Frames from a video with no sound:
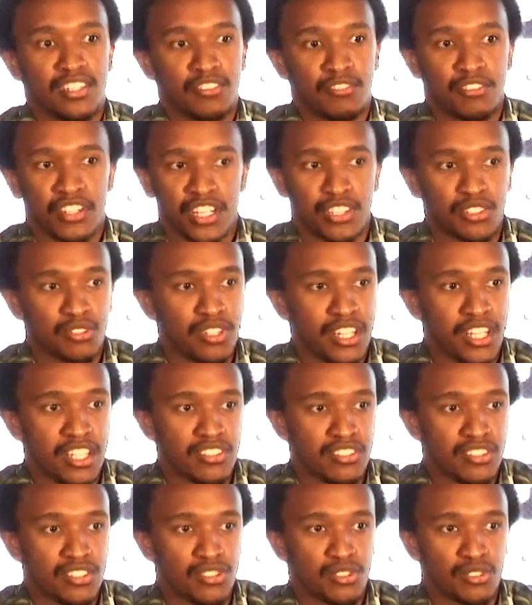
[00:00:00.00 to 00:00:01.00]
we are too
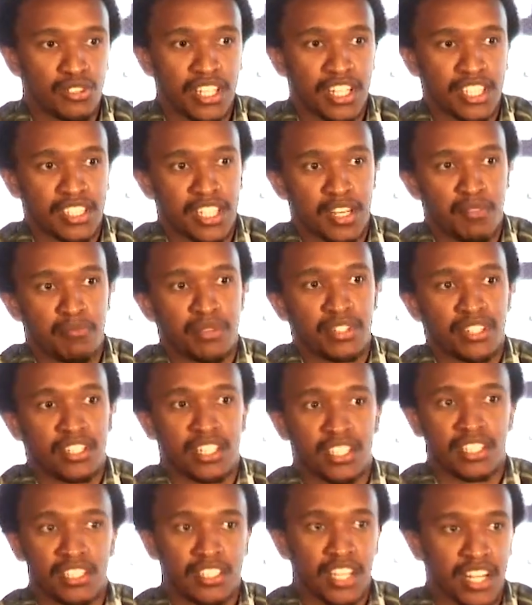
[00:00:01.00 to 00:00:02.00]
lazy to get up
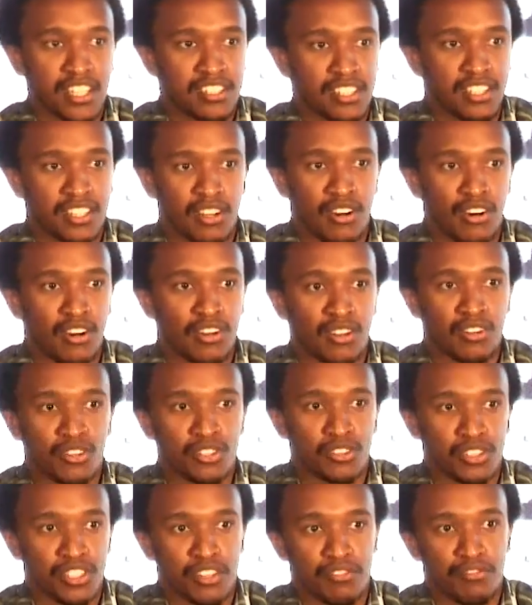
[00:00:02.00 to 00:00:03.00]
and actually all go
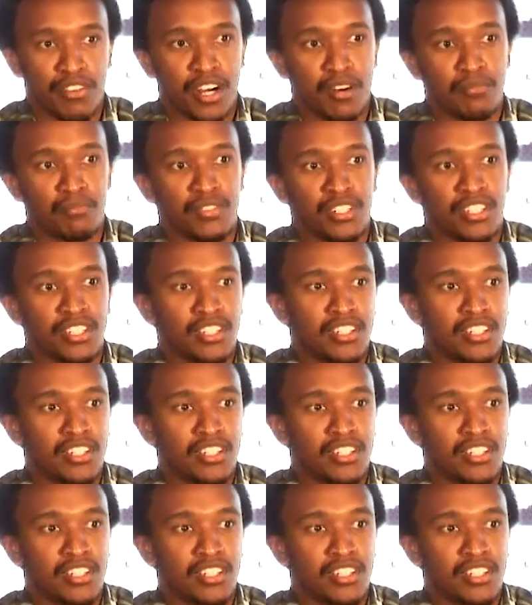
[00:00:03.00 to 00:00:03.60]
to the farm.